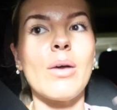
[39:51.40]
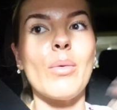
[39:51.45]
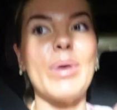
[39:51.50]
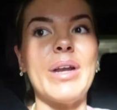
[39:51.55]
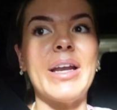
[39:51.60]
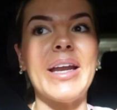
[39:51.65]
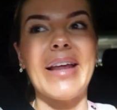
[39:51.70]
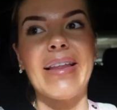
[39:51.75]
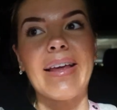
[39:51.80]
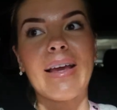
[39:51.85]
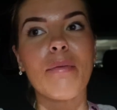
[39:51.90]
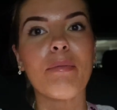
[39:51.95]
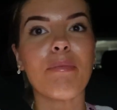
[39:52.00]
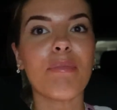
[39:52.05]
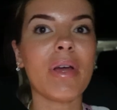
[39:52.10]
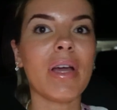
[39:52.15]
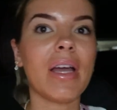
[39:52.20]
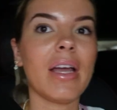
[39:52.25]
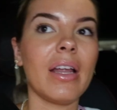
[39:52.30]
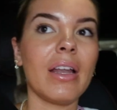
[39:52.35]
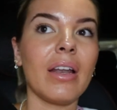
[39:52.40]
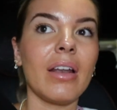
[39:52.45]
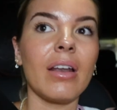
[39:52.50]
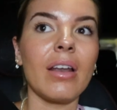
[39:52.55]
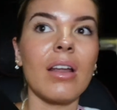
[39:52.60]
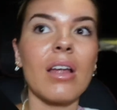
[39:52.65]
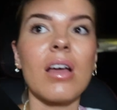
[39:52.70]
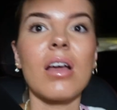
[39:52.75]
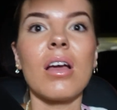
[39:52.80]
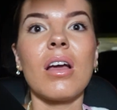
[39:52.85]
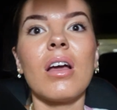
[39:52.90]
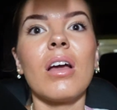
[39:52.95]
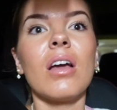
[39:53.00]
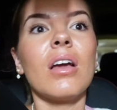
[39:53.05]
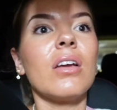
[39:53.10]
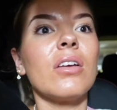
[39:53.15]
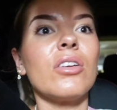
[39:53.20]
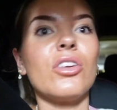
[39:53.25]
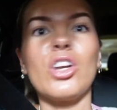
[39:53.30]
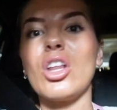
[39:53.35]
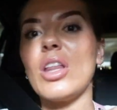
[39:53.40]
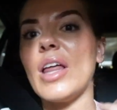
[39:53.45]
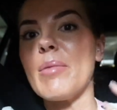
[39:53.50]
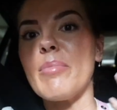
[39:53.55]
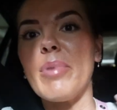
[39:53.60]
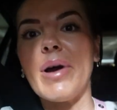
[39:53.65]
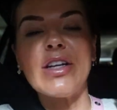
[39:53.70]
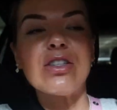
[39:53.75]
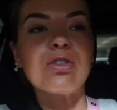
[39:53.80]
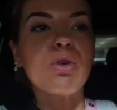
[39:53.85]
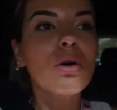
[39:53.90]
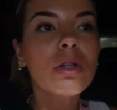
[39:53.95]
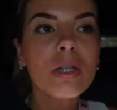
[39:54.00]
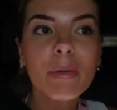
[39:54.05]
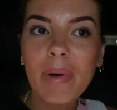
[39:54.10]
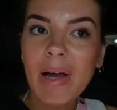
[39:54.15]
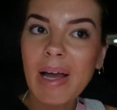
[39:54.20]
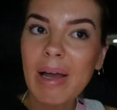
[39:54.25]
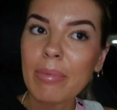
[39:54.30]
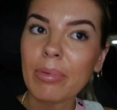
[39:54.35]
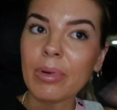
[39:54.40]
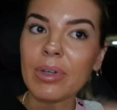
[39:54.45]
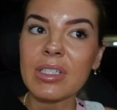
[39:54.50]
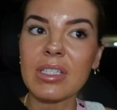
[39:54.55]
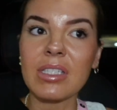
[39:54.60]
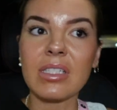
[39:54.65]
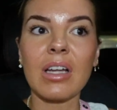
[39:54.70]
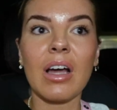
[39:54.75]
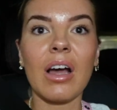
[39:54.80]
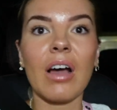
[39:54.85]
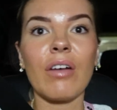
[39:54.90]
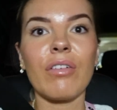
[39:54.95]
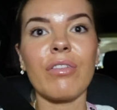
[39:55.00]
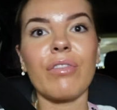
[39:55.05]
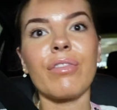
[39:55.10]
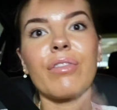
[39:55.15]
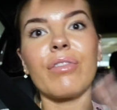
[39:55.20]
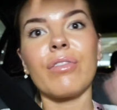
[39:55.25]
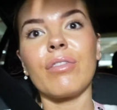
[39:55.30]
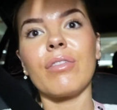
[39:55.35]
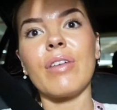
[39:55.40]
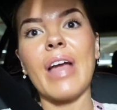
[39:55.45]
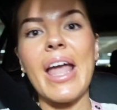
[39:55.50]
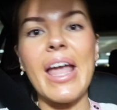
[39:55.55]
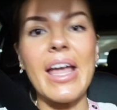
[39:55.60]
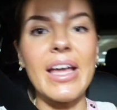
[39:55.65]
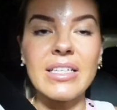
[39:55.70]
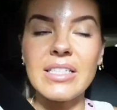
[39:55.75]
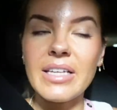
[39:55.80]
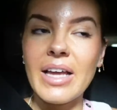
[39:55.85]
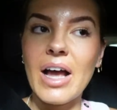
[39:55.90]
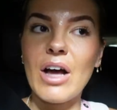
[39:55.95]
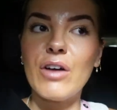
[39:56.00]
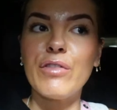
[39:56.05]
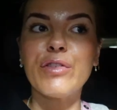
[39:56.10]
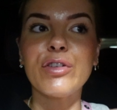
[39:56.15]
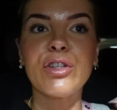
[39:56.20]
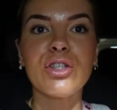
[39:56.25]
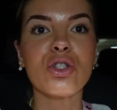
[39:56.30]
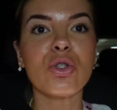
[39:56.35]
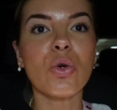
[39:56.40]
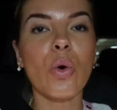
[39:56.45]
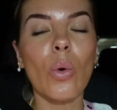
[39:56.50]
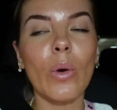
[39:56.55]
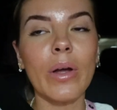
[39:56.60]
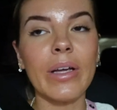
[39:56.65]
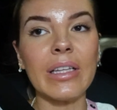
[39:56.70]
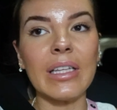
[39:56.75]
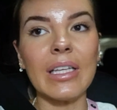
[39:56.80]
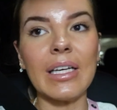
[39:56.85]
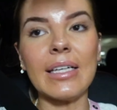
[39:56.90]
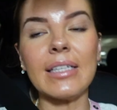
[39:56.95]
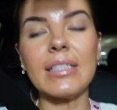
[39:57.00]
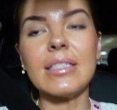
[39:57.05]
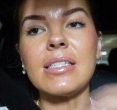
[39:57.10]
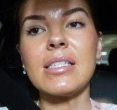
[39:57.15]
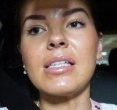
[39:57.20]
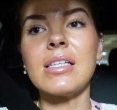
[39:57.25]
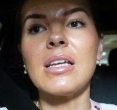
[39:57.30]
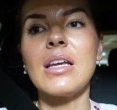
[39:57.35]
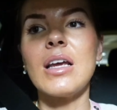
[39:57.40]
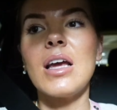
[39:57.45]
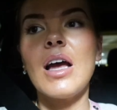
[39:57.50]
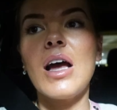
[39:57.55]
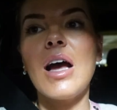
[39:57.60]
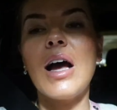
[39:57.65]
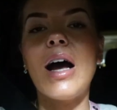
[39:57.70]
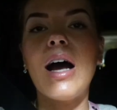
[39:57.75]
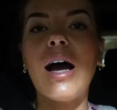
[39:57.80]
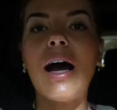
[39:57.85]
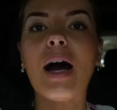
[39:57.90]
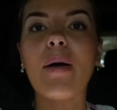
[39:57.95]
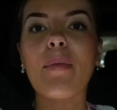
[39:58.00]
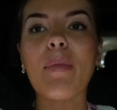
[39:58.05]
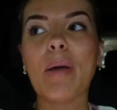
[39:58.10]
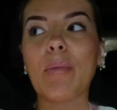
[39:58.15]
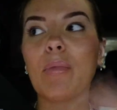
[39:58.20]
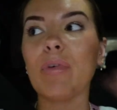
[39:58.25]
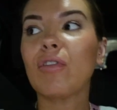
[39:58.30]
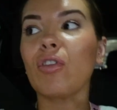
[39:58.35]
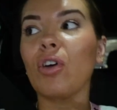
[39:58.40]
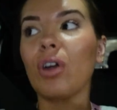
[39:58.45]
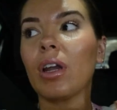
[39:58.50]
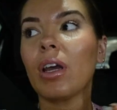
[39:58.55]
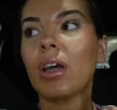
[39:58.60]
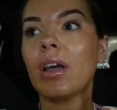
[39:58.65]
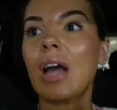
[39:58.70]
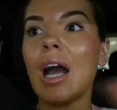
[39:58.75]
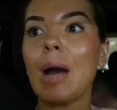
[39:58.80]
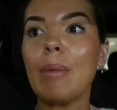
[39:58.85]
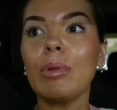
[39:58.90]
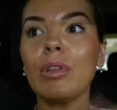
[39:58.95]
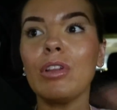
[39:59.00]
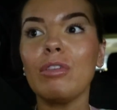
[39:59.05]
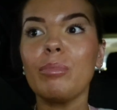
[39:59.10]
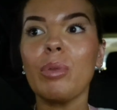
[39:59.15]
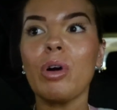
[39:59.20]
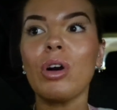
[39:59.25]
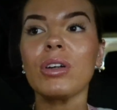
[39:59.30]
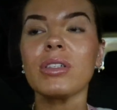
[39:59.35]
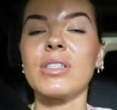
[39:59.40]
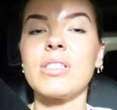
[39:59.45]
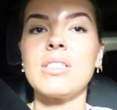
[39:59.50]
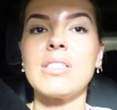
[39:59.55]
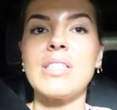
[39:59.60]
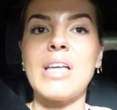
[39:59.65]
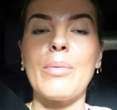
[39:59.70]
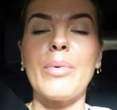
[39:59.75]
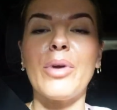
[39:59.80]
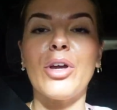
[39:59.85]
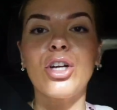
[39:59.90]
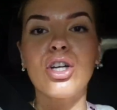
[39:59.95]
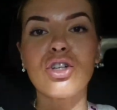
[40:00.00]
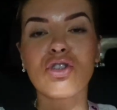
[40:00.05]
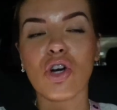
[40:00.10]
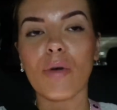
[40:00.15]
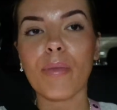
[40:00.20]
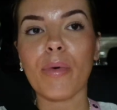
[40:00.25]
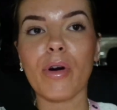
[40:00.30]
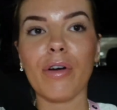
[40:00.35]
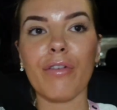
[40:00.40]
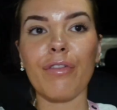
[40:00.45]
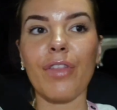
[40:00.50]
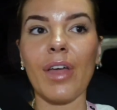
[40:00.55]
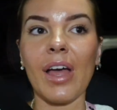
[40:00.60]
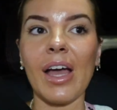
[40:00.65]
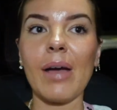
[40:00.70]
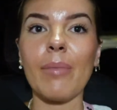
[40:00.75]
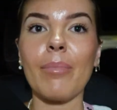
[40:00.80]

We need to get like a bin you know, like buy toilet paper and stuff, hand towel for the toilet. Um, and we've got a couple of boxes that we're going to drop off there.